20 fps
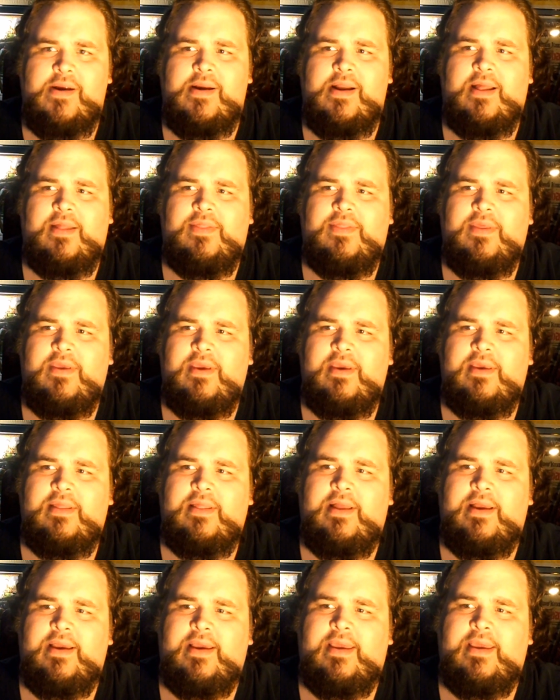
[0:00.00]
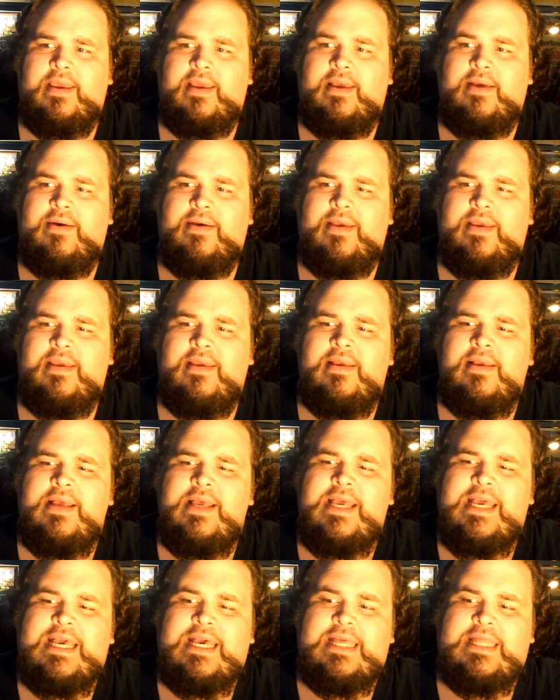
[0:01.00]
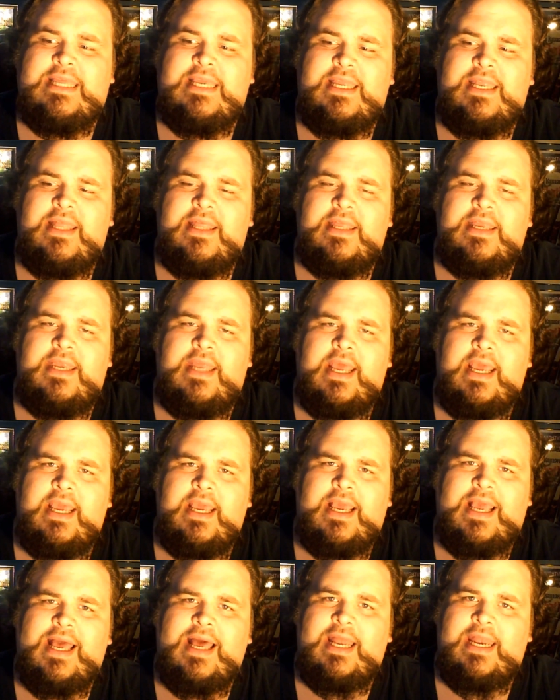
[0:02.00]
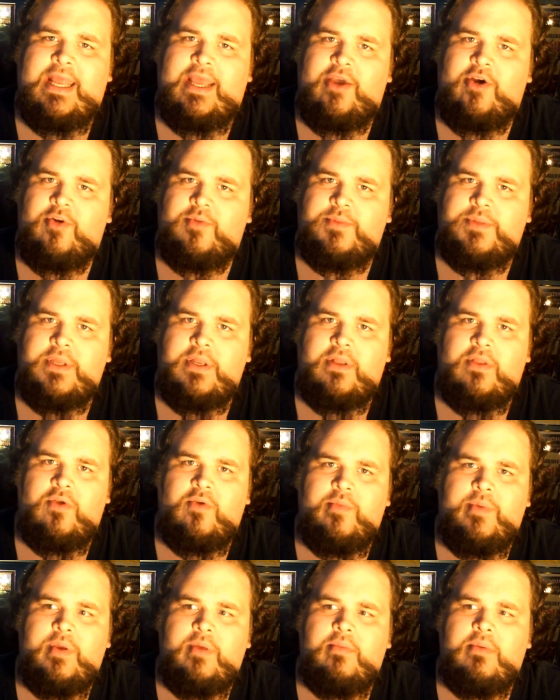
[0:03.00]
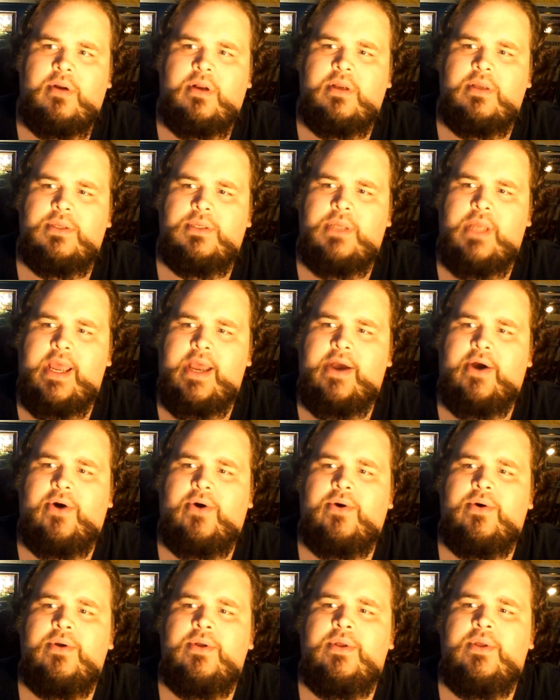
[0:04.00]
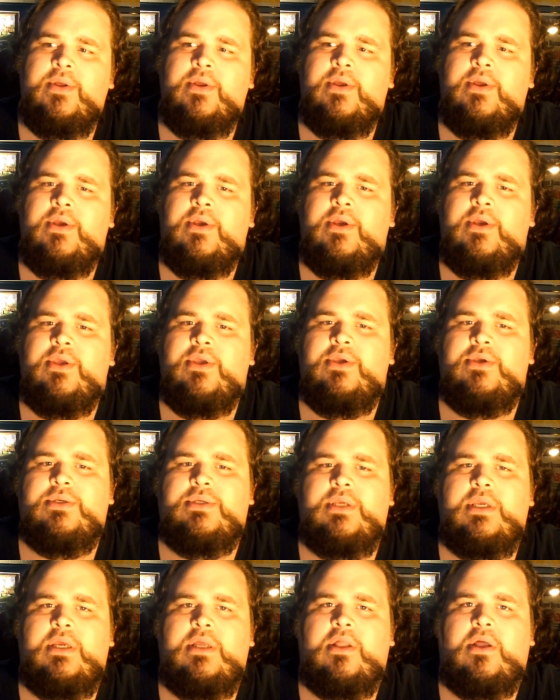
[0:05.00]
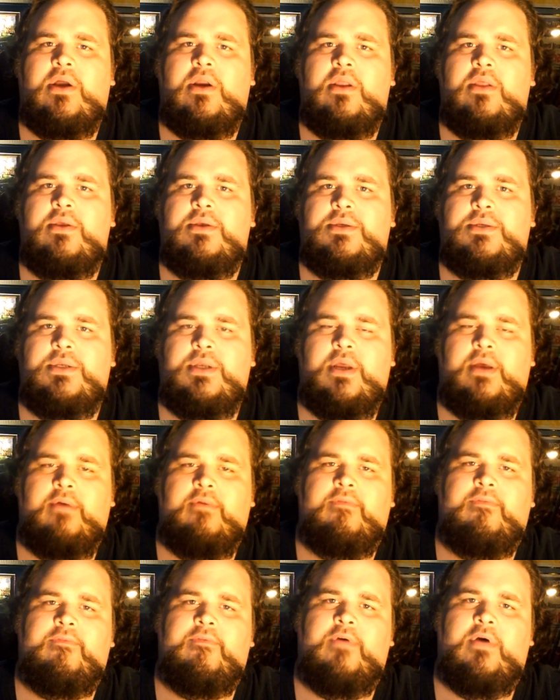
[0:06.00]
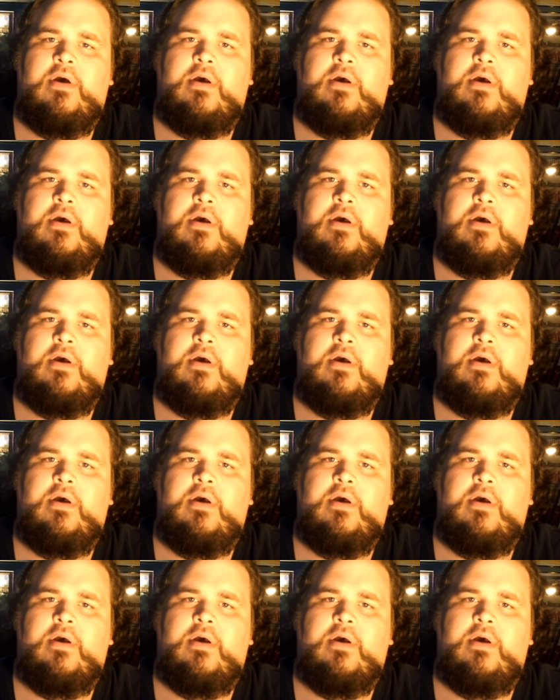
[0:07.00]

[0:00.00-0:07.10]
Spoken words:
And I think, like, at the end of the day, it kind of helped it a little bit, because now you see a lot of this stuff,